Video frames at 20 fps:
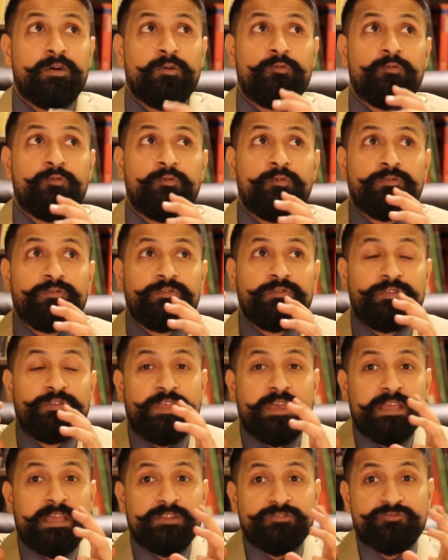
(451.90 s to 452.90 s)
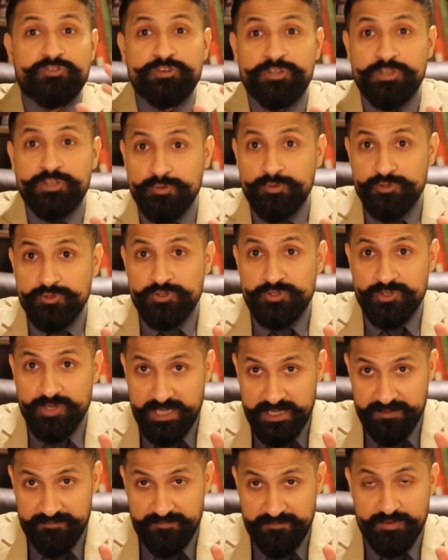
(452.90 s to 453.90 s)
They introduce
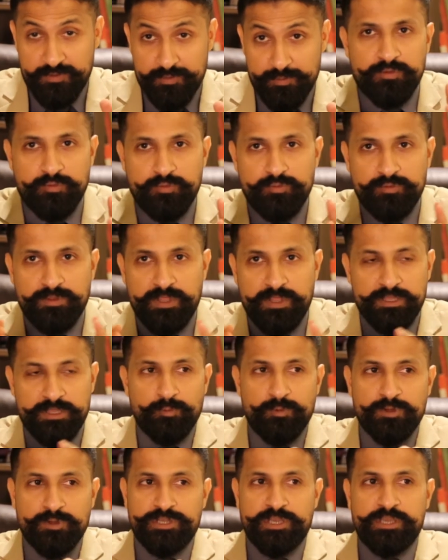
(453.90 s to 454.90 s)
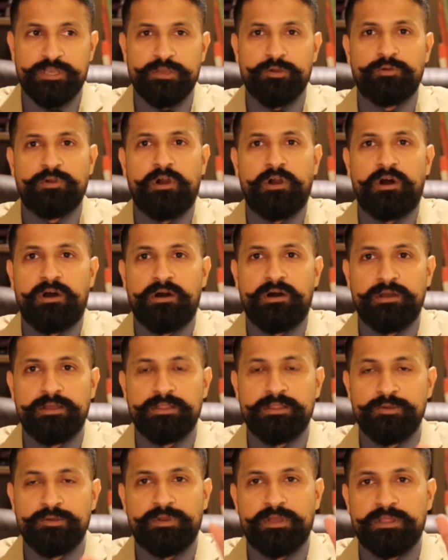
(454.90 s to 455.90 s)
drive-through that you will take your car and you
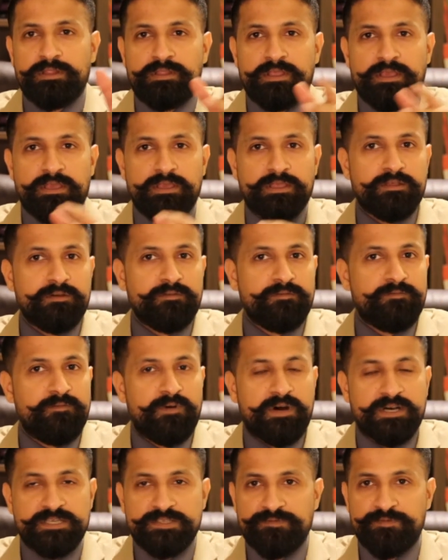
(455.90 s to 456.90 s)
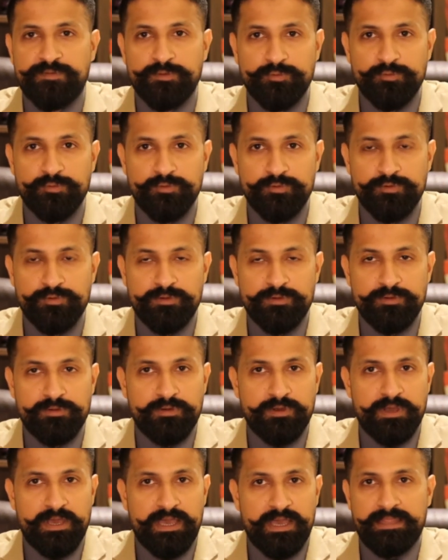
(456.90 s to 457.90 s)
can take the fast food
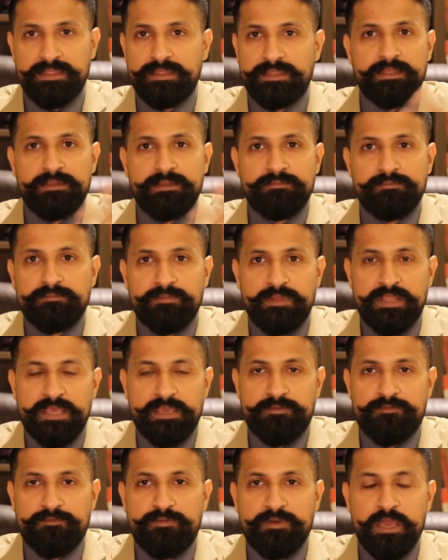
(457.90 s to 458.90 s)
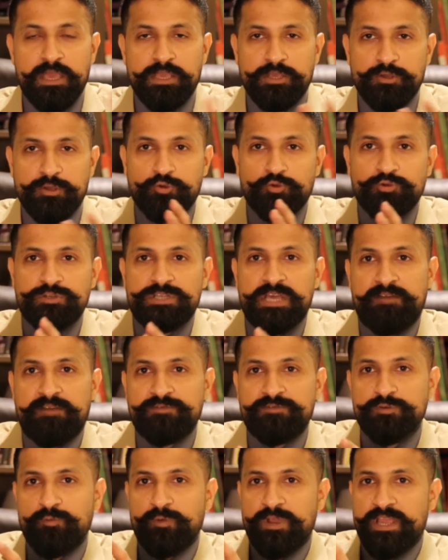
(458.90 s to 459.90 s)
and then leave. You don't have to
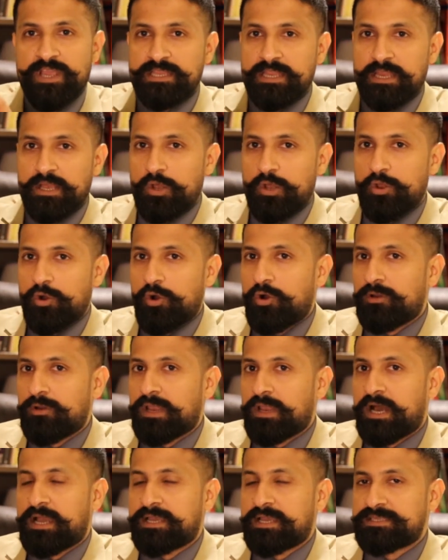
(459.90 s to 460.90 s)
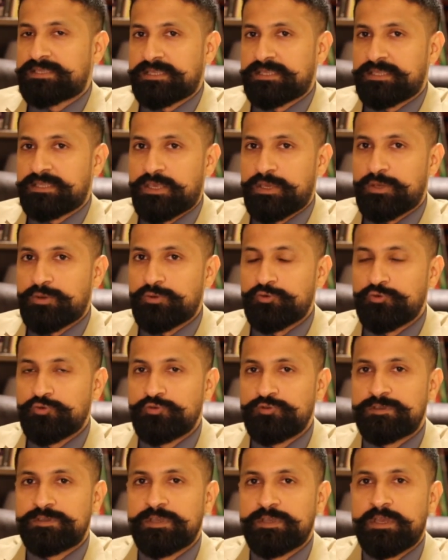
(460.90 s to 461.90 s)
wait in long lines and
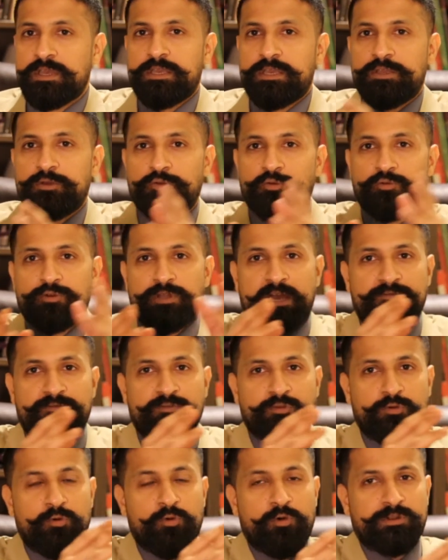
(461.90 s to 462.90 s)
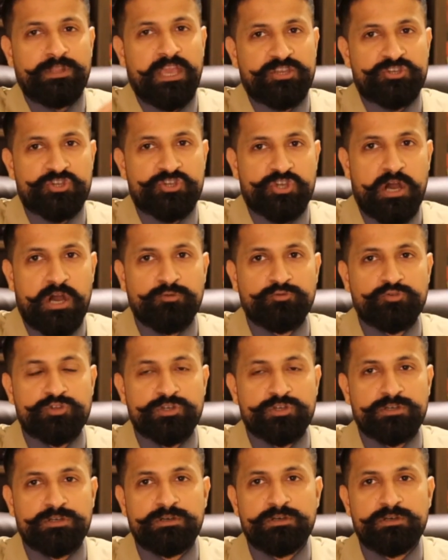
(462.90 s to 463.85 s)
queues. You don't have to go on cash counter